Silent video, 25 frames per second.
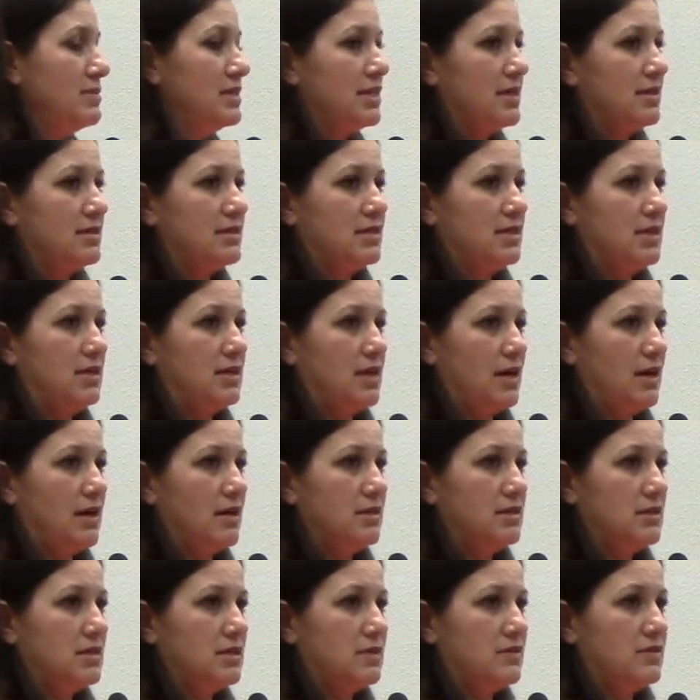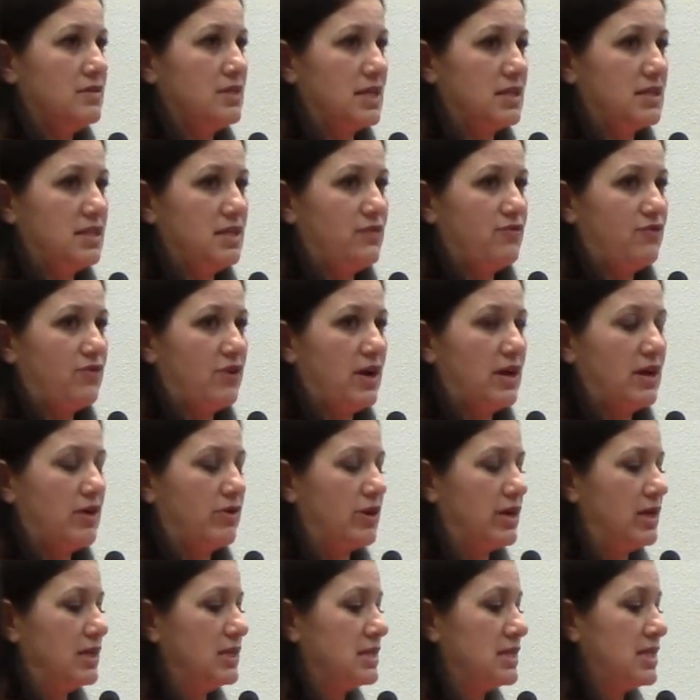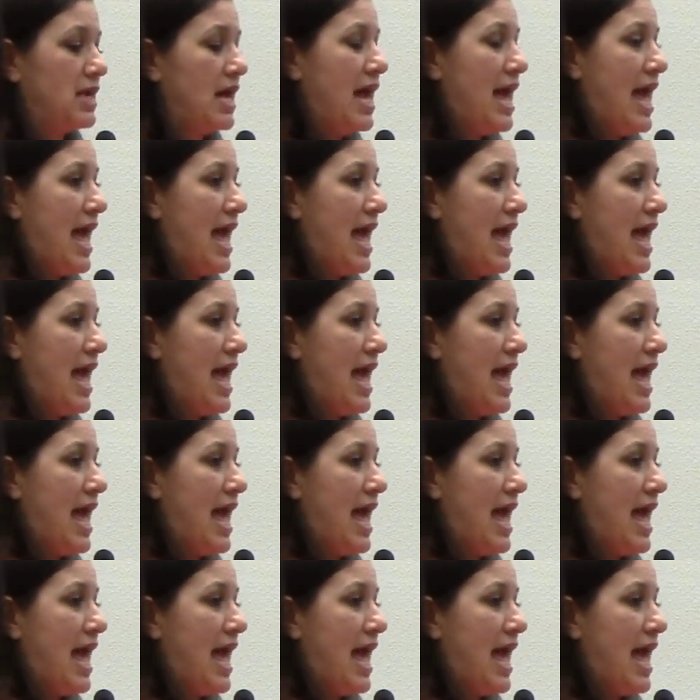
Scentsy does, Scentsy fragrance.